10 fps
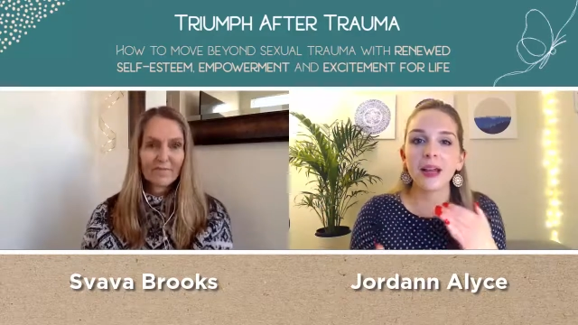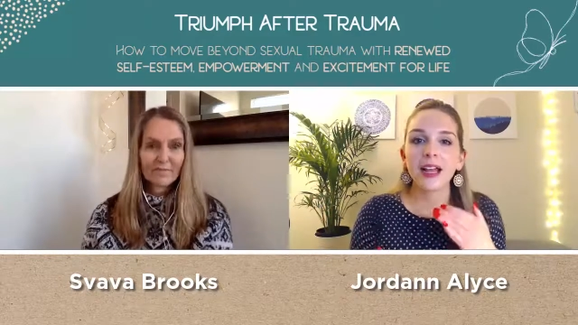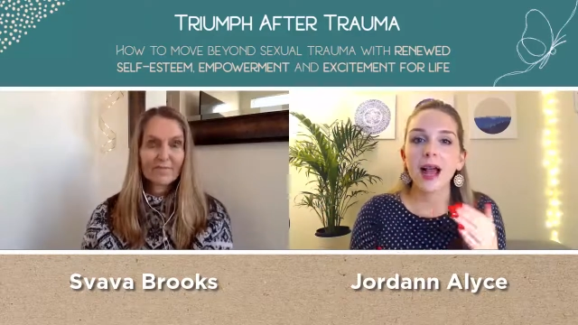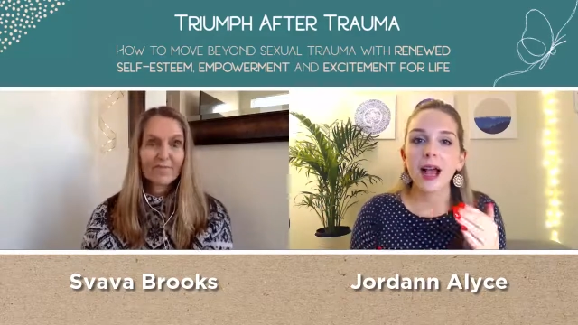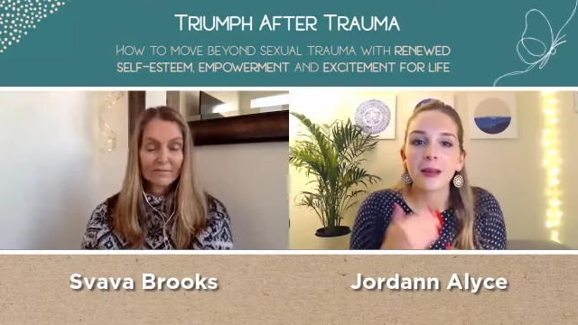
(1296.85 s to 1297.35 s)

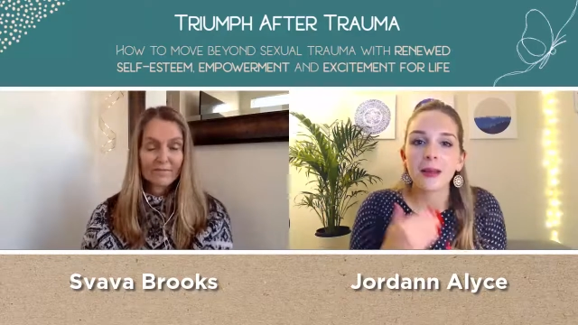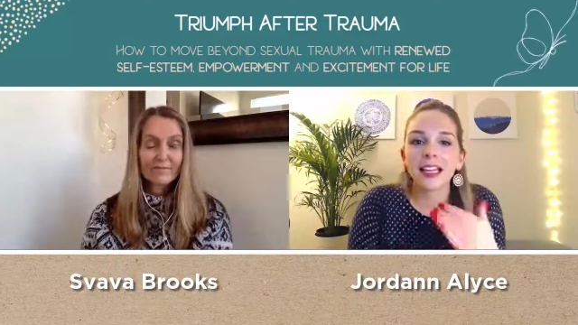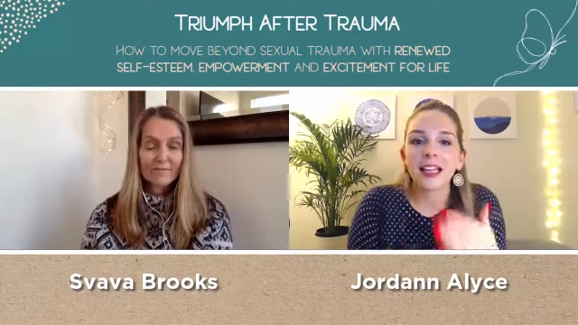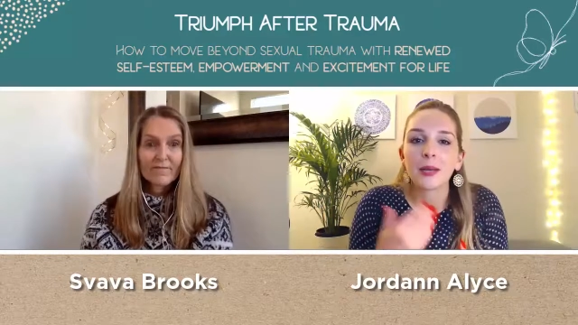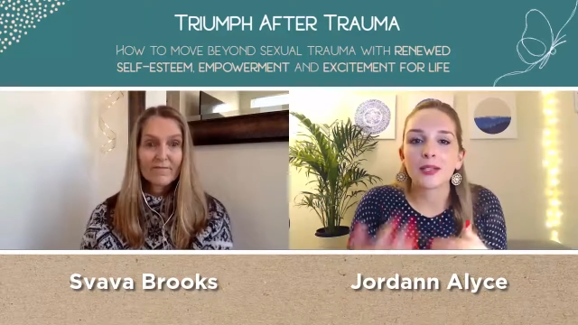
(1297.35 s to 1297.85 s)
Speaker 1: my healing
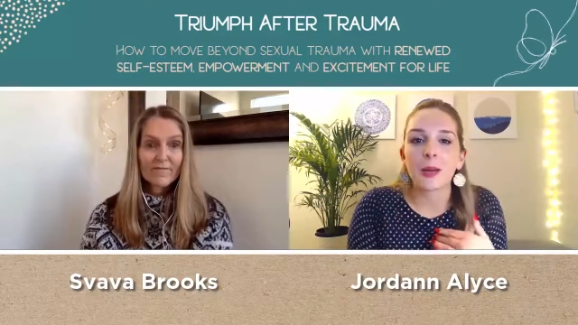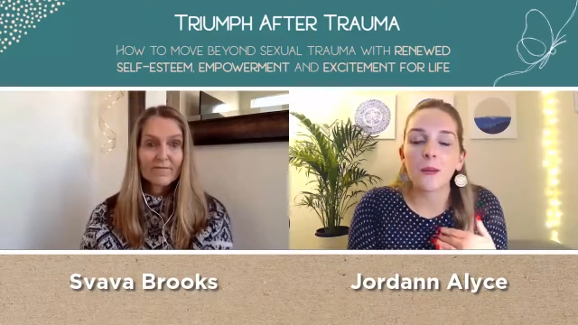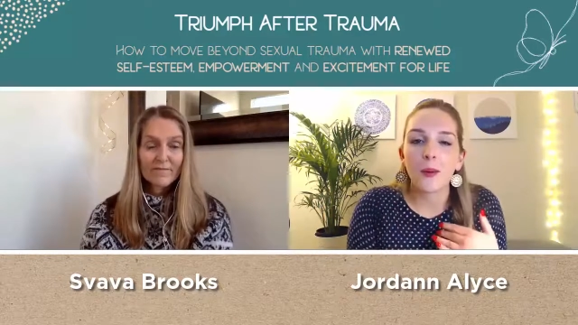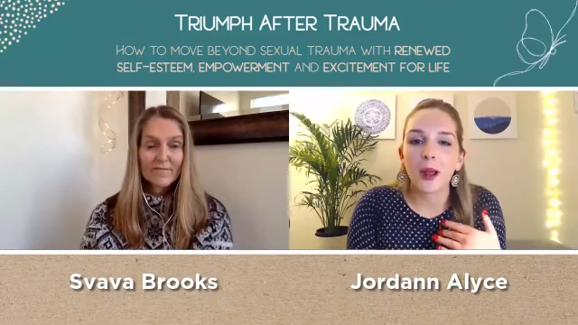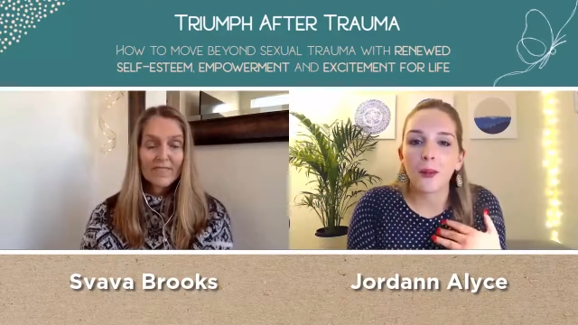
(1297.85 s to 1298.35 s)
was at a
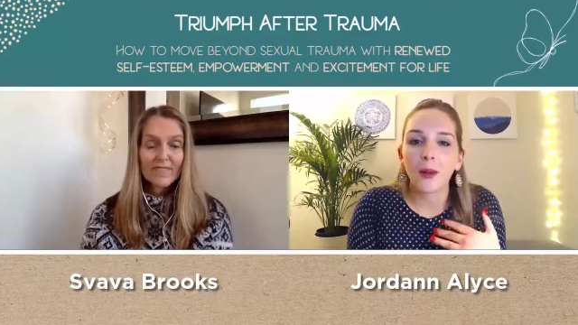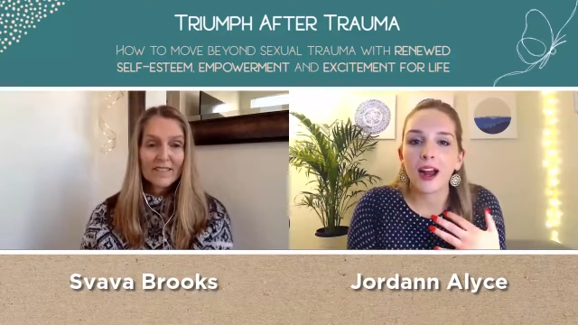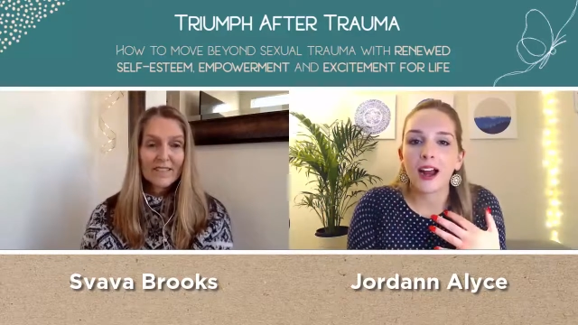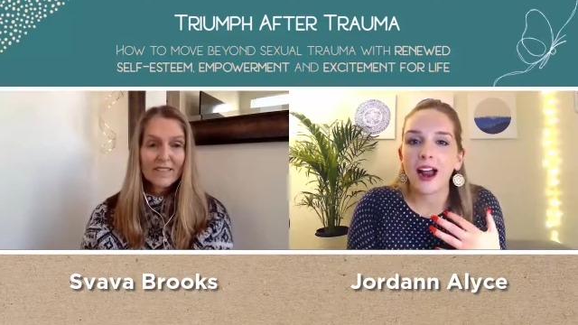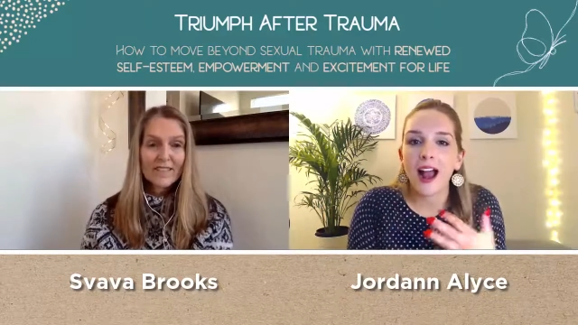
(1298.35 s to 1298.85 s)
point where
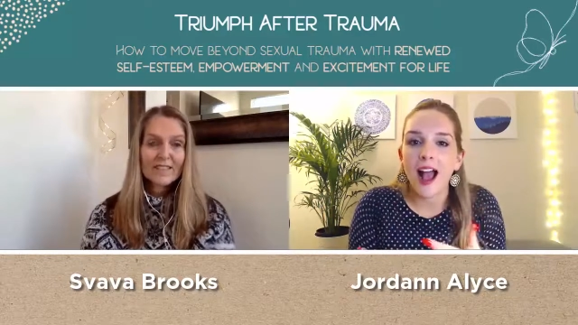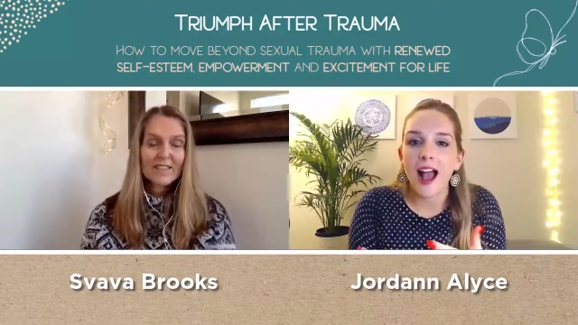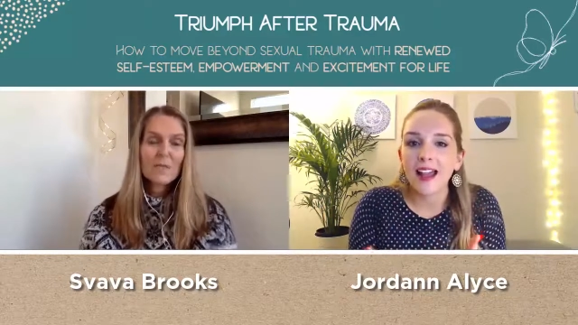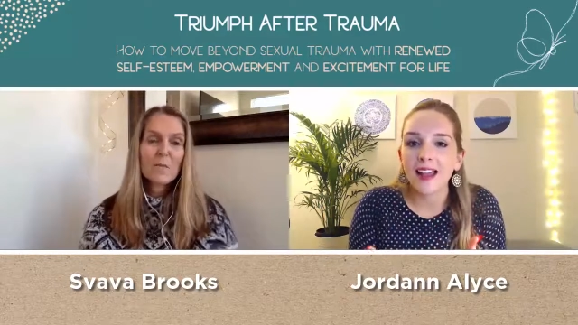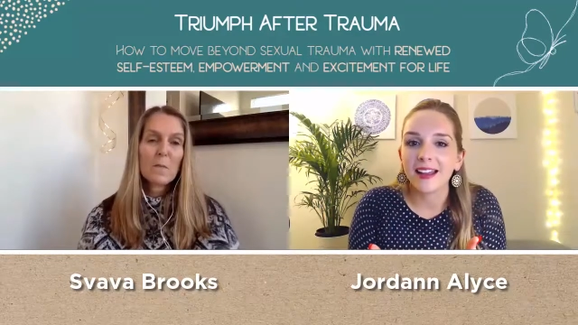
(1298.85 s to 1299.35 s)

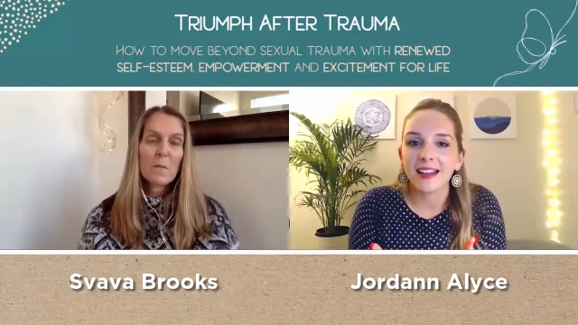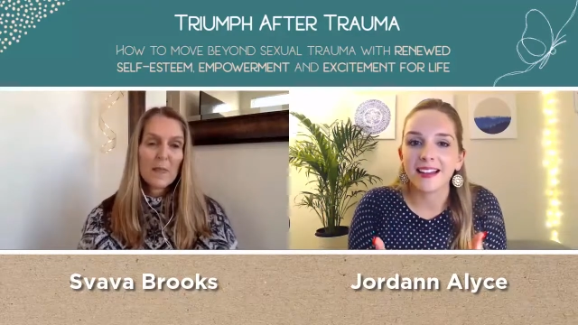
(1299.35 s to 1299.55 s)
I